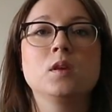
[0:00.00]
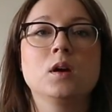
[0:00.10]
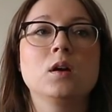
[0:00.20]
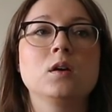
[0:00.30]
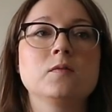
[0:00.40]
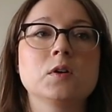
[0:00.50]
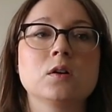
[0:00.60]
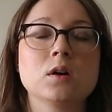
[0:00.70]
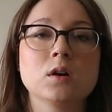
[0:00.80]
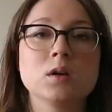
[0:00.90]

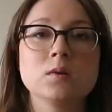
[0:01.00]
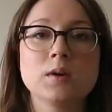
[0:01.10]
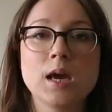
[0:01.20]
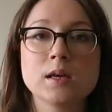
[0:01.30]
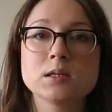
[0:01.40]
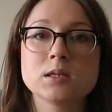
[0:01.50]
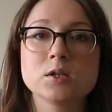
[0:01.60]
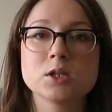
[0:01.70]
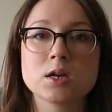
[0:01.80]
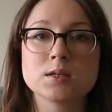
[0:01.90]
overlocker, you can sew
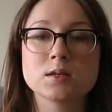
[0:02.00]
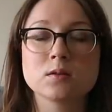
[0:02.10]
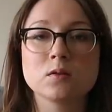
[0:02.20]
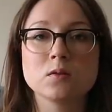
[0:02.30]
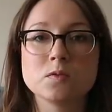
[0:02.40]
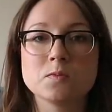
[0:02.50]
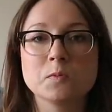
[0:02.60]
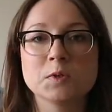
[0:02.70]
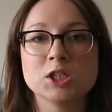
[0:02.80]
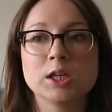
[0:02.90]
jerseys on a
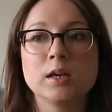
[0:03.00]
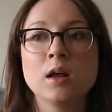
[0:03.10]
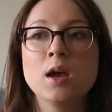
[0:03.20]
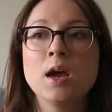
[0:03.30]
normal machine.